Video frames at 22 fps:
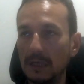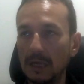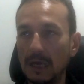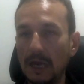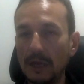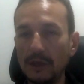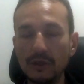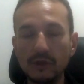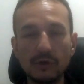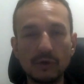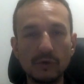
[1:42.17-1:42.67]

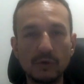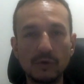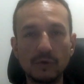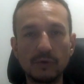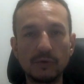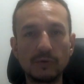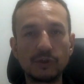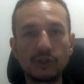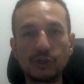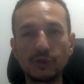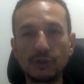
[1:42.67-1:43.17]
And
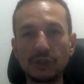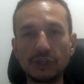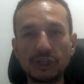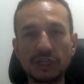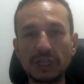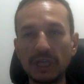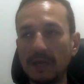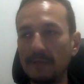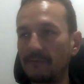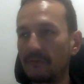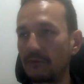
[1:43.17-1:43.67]
you shoot the
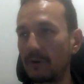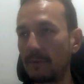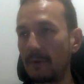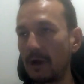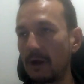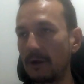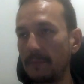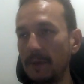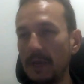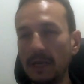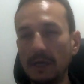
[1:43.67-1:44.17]
shit for
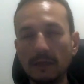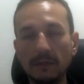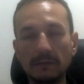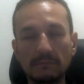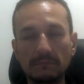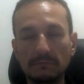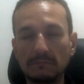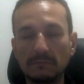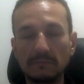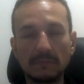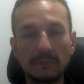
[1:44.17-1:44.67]
about a
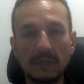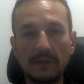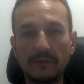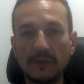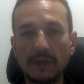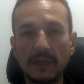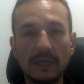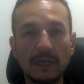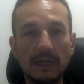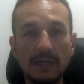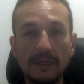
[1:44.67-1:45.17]
minute and
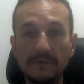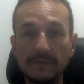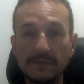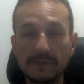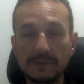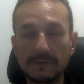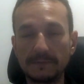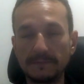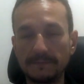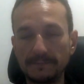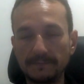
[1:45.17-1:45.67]
then he
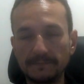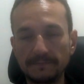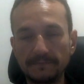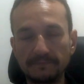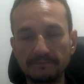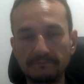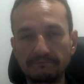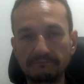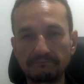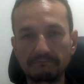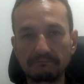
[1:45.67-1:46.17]
leaves.
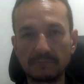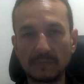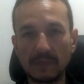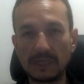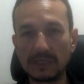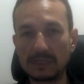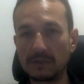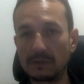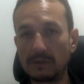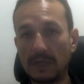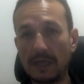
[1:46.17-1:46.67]

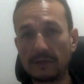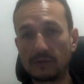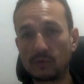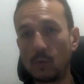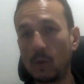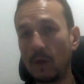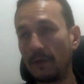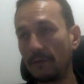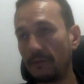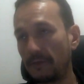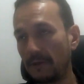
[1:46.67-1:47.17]
Yes, that's
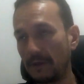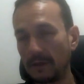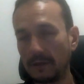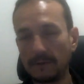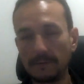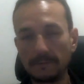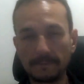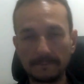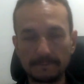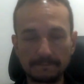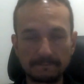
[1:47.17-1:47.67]
one
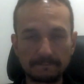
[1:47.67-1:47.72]
thing.